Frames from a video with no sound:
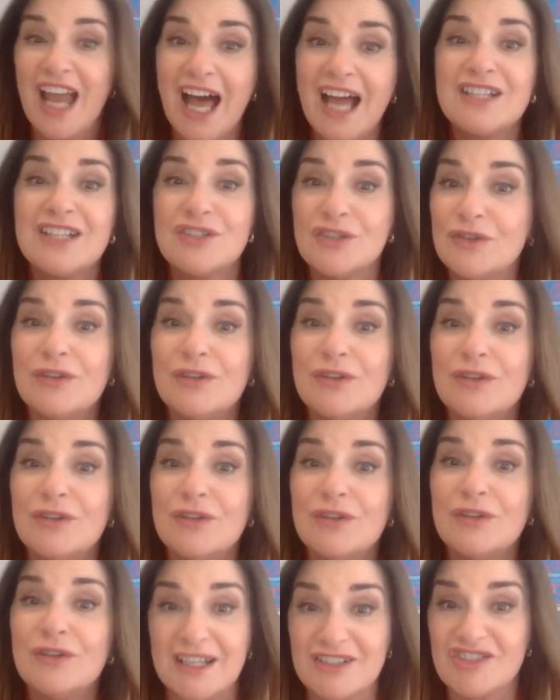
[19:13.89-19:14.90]
I do love
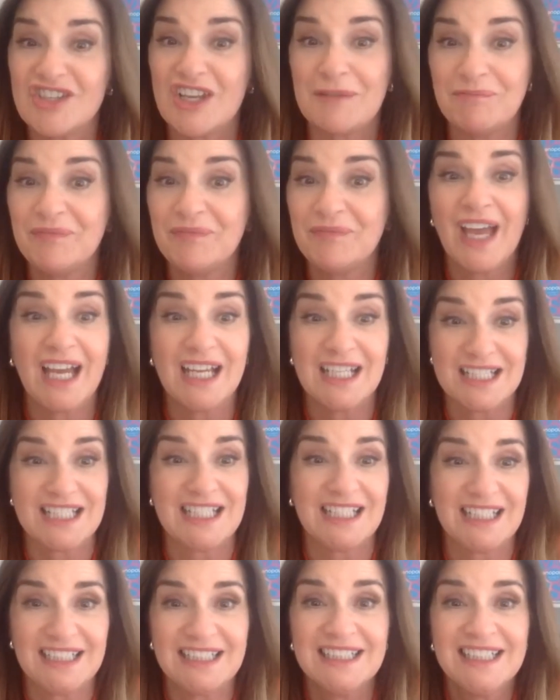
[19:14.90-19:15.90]
my gym,
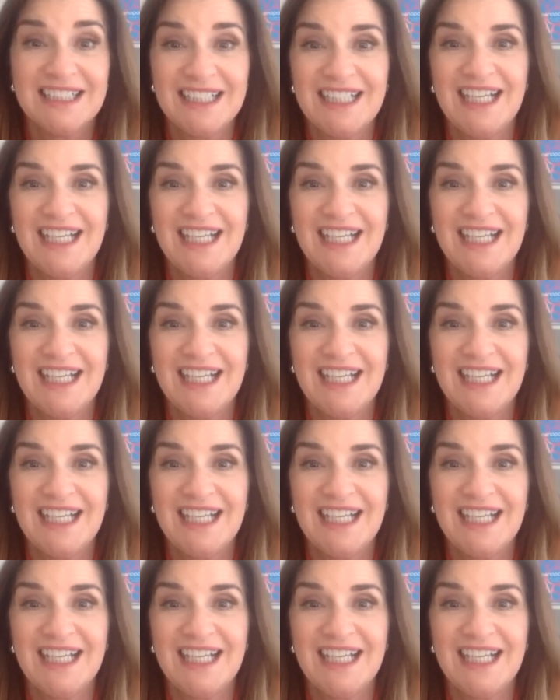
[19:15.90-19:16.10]
actually.